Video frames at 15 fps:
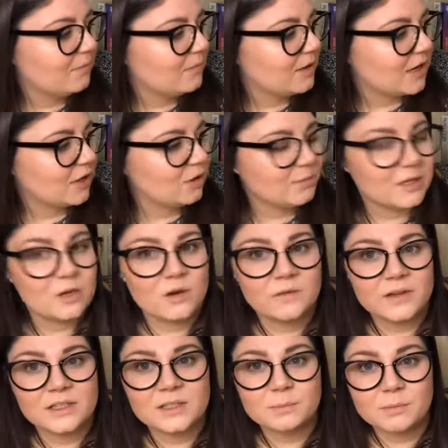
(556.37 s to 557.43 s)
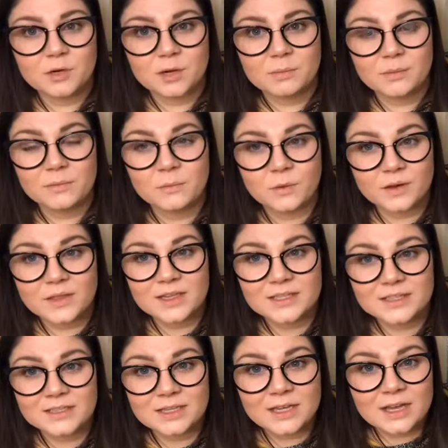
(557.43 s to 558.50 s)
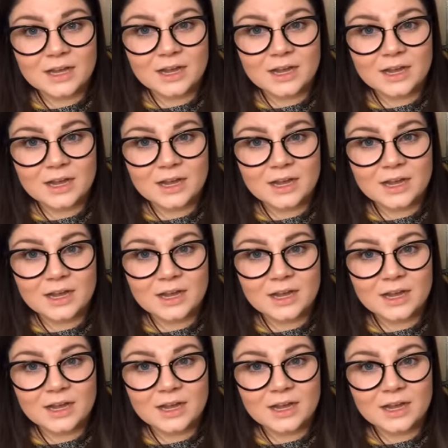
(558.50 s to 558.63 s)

Naomi Novik's book before this.